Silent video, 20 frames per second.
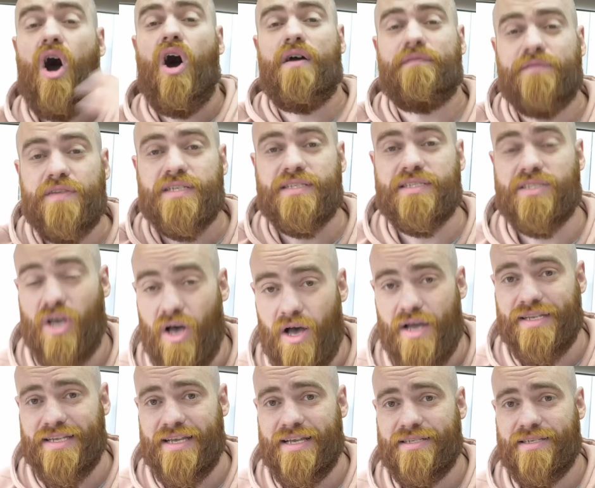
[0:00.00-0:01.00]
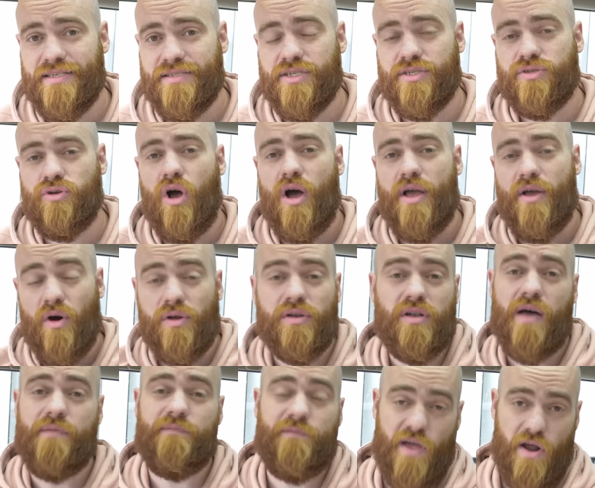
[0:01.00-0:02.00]
I've decided to try
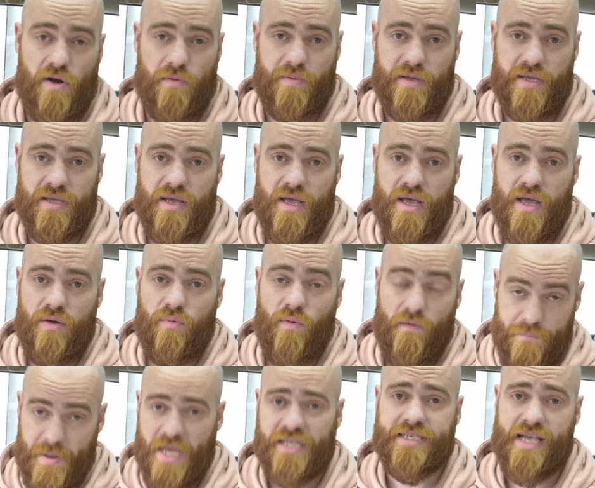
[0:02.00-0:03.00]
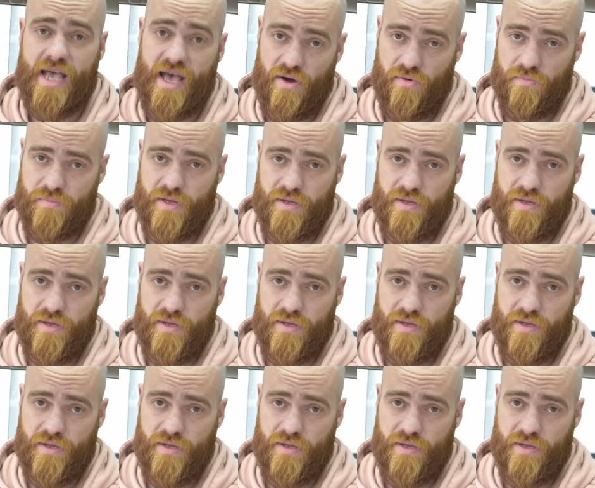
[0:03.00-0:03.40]
online therapy with BetterHelp.